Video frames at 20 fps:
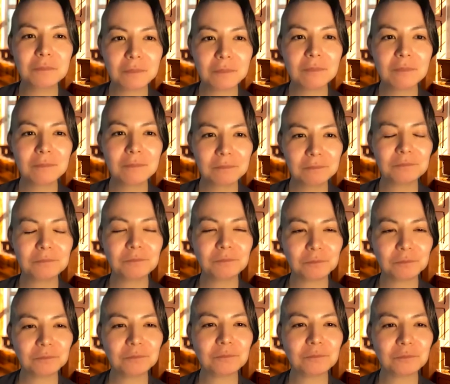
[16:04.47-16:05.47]
So those
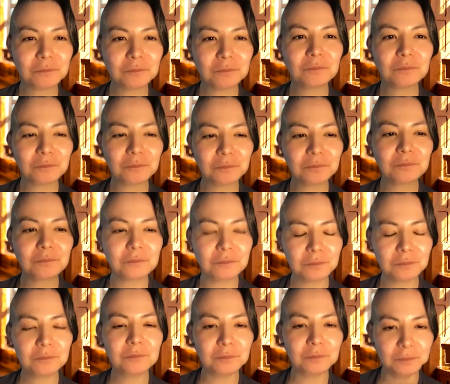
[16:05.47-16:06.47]
don't count
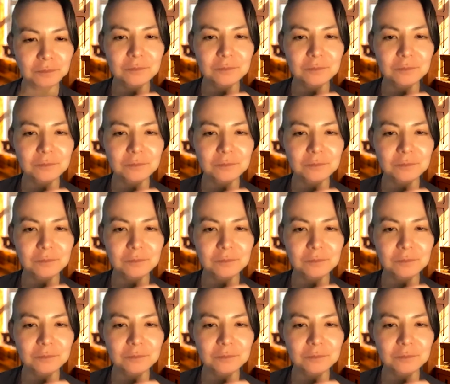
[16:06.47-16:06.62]
against